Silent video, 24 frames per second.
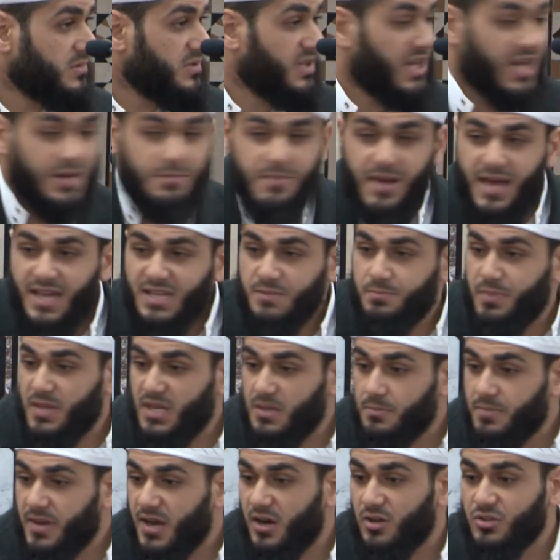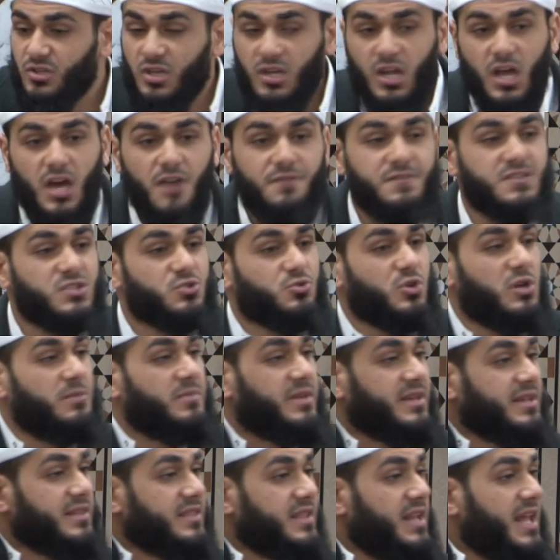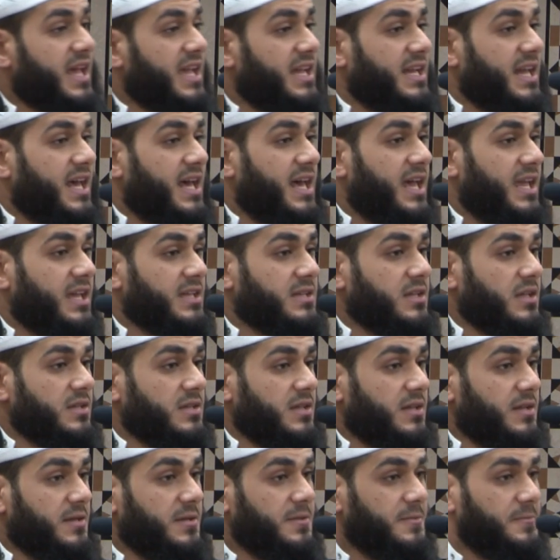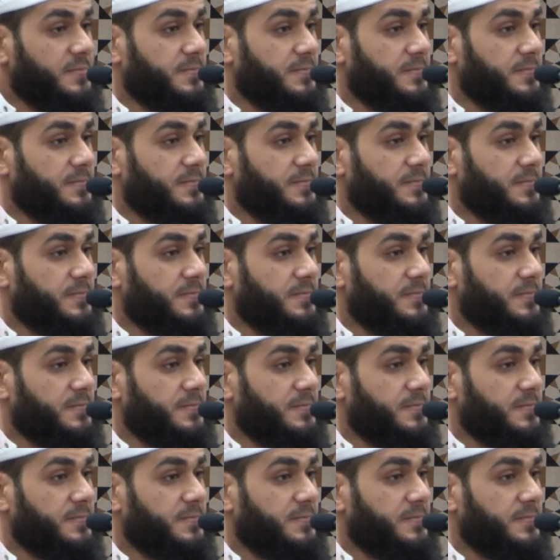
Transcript: A man being buried alive screaming, La ilaha illallah.